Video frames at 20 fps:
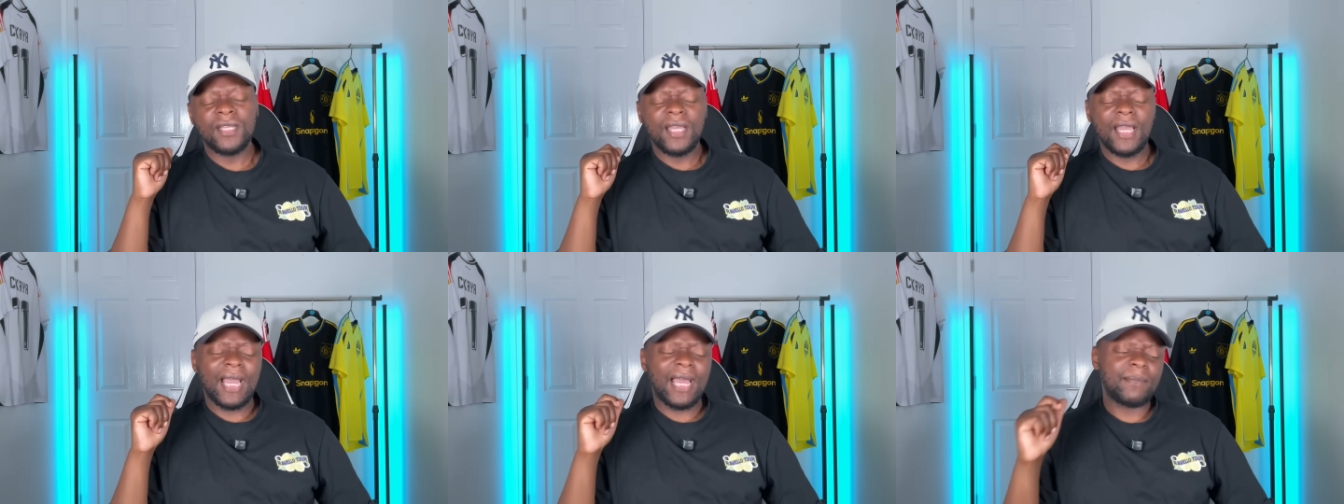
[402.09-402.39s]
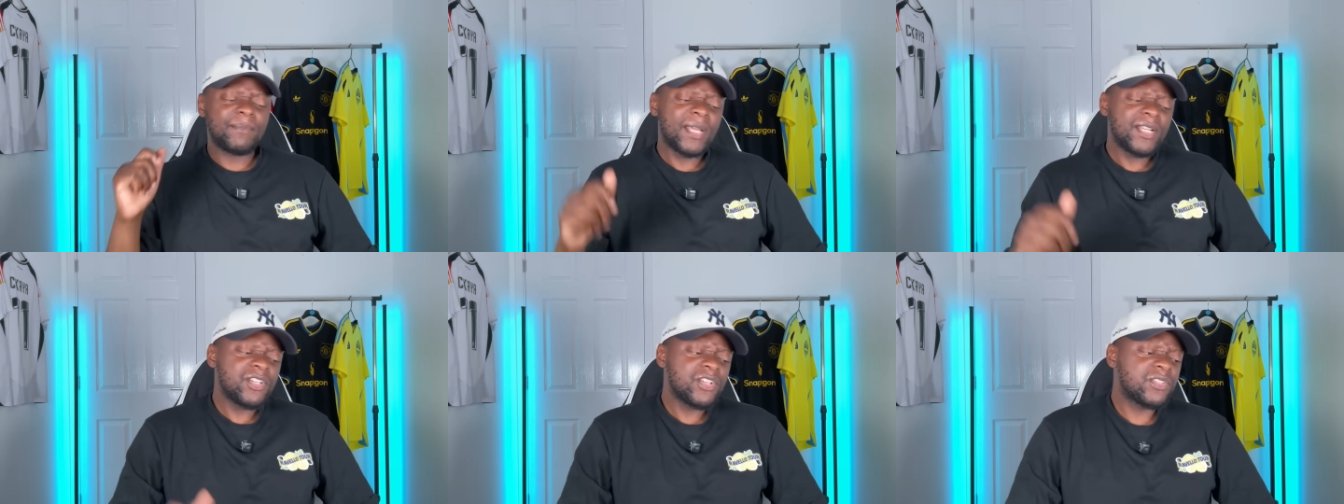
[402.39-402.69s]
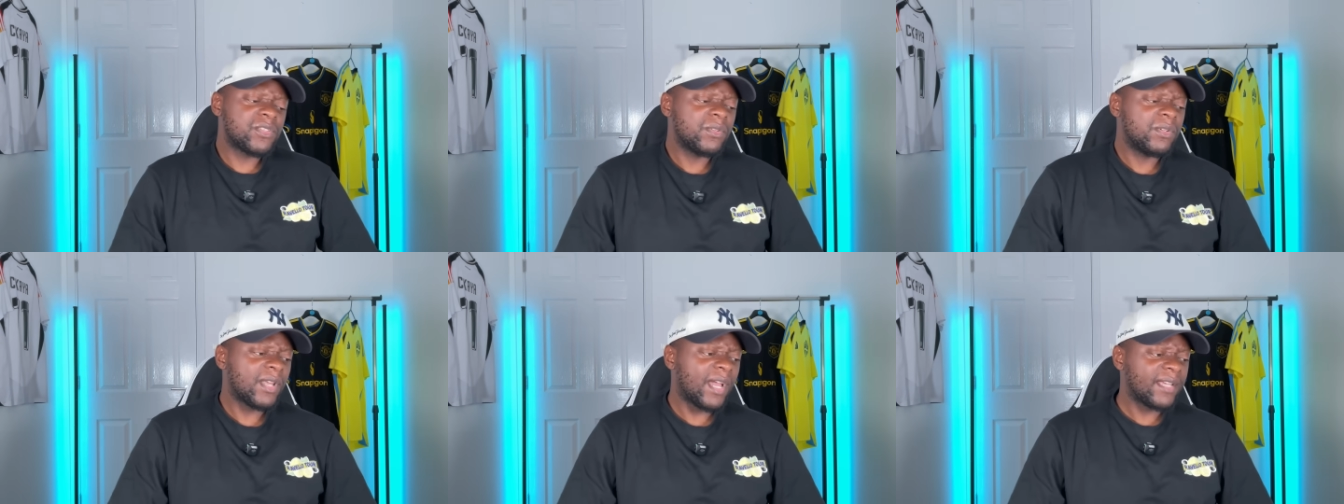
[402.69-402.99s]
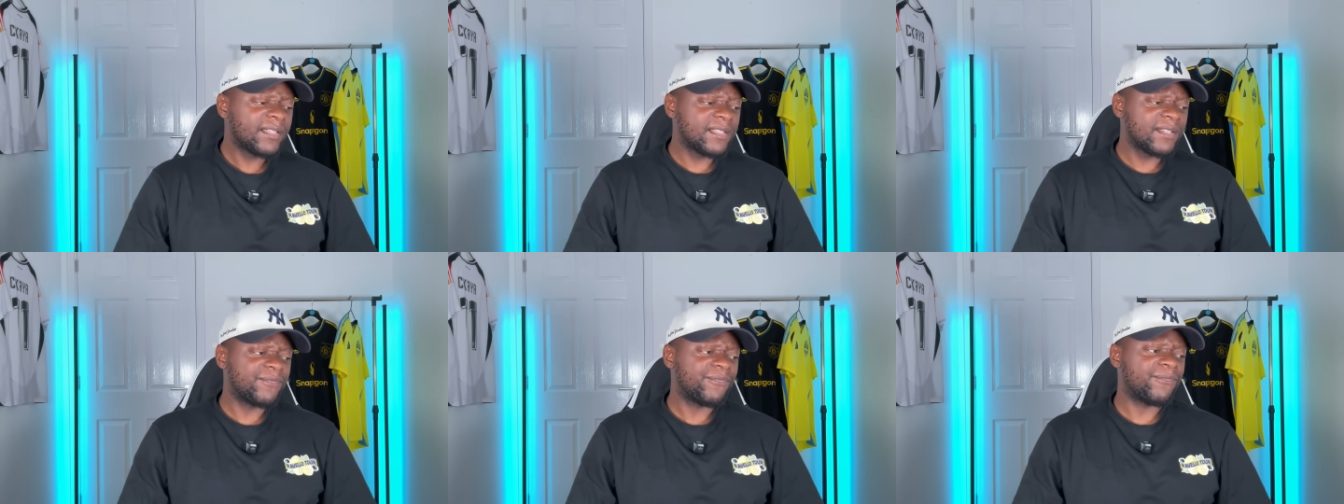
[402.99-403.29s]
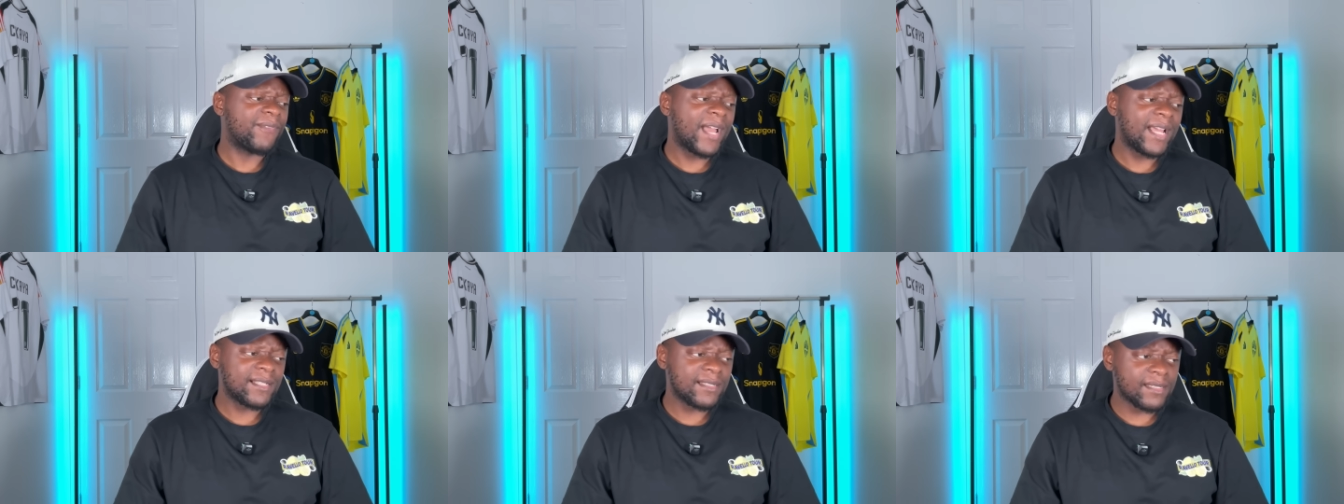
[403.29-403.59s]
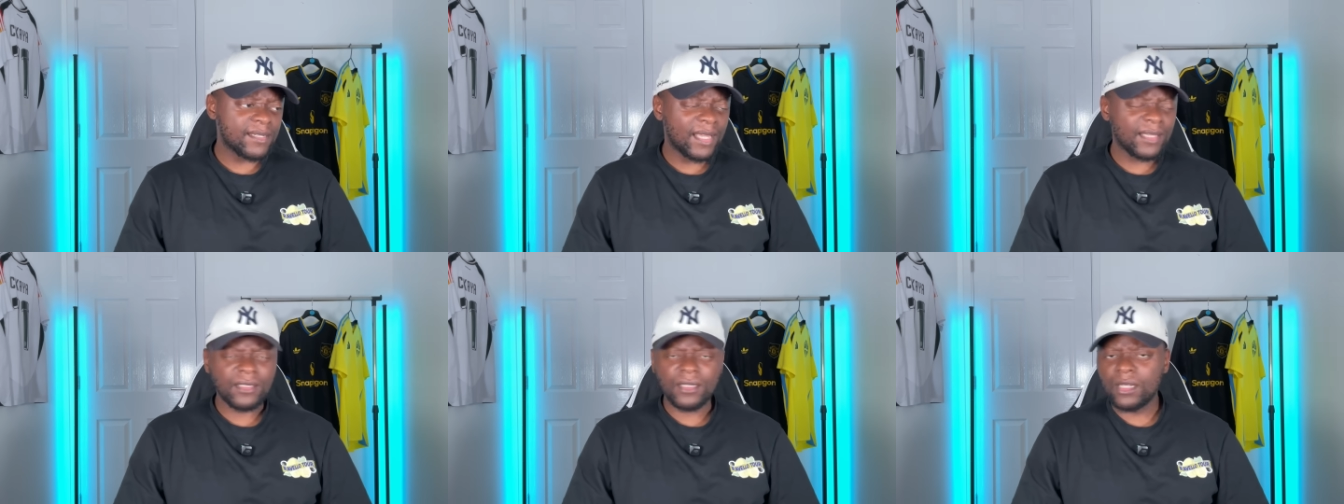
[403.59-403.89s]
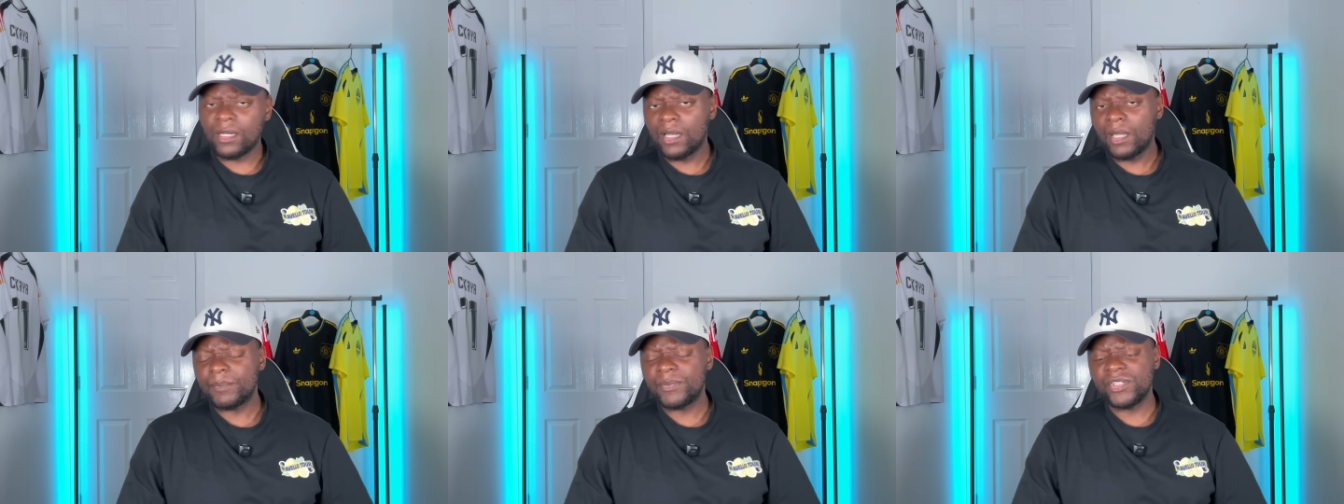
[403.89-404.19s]
And Manchester United fans and the
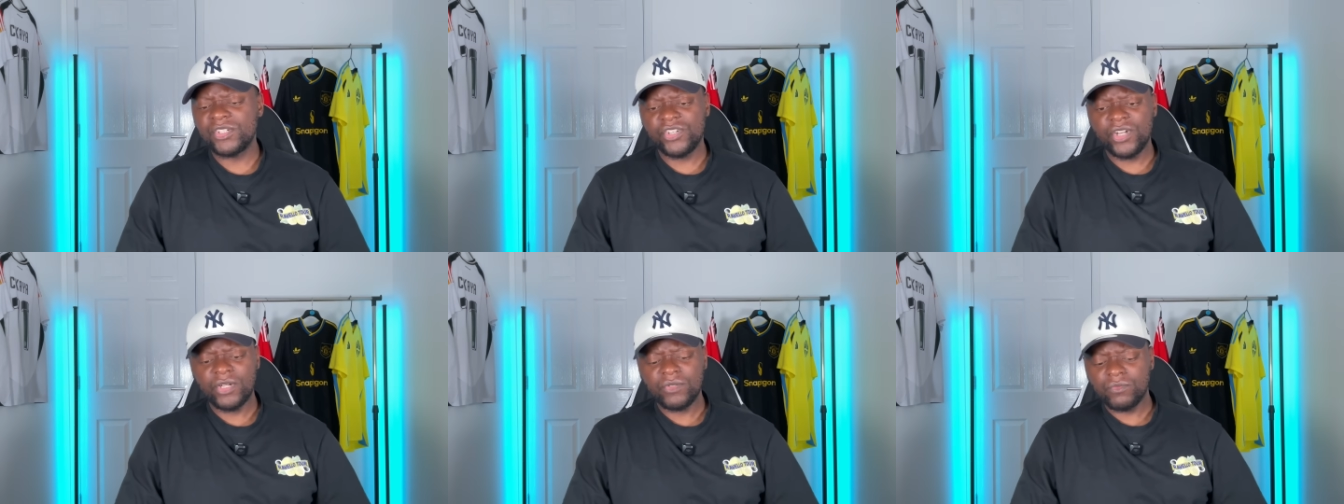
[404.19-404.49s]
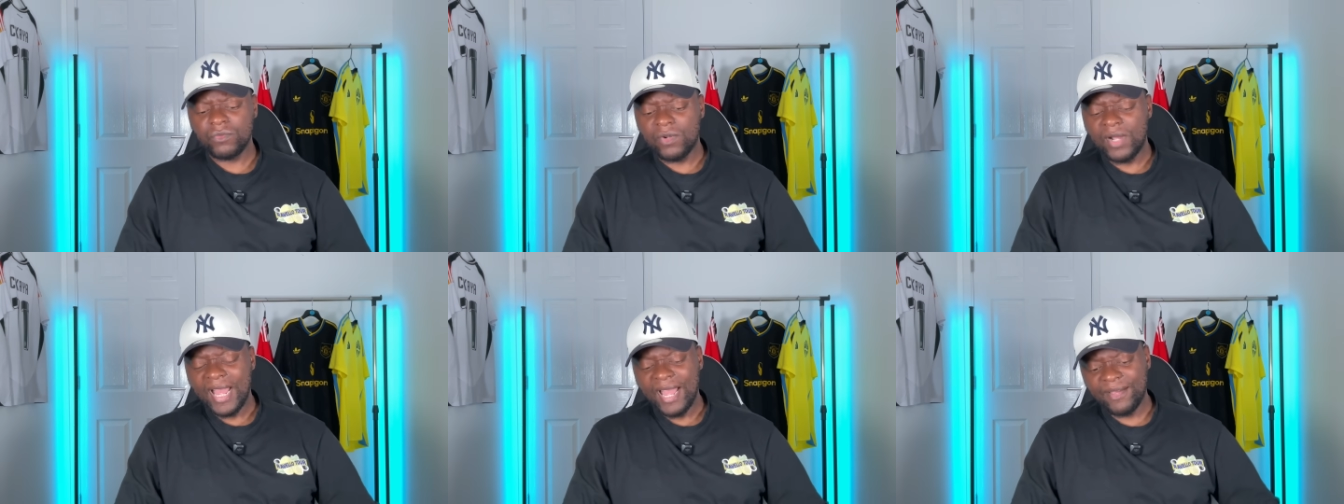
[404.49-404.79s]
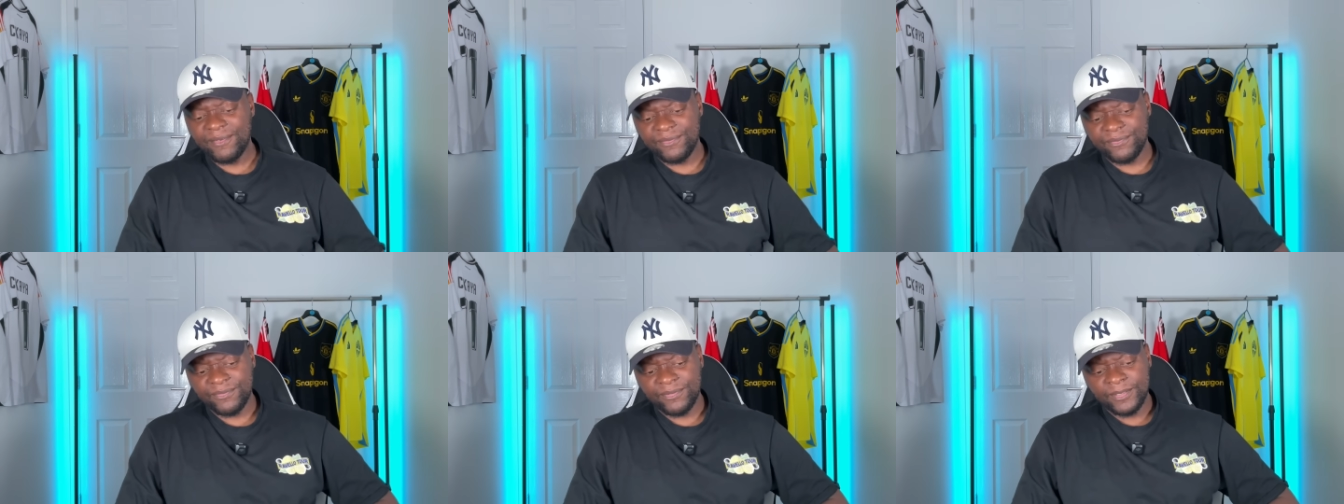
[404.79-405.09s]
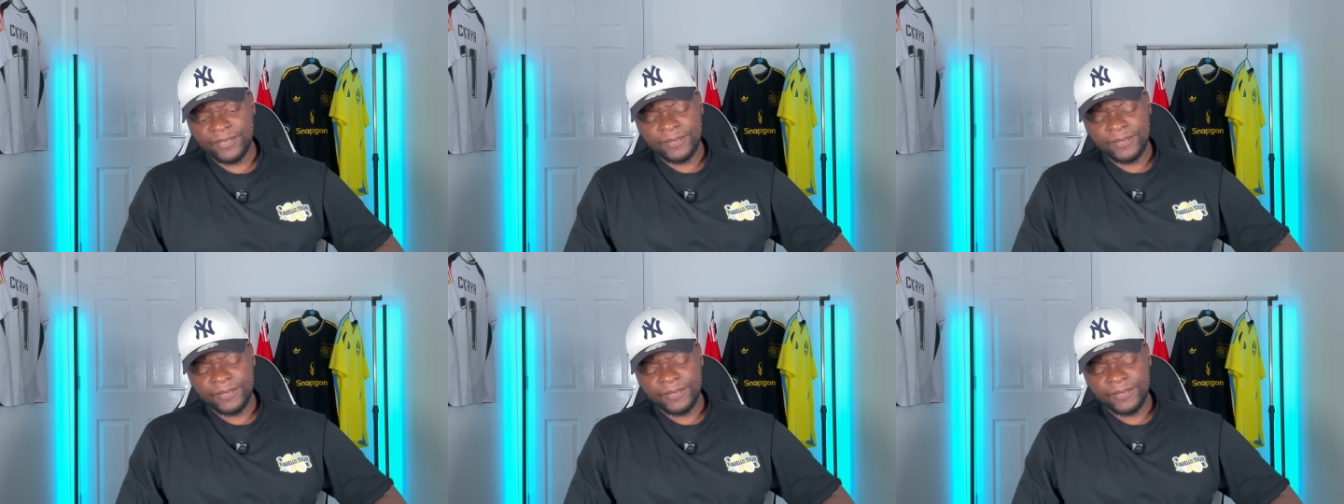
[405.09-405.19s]
club in general have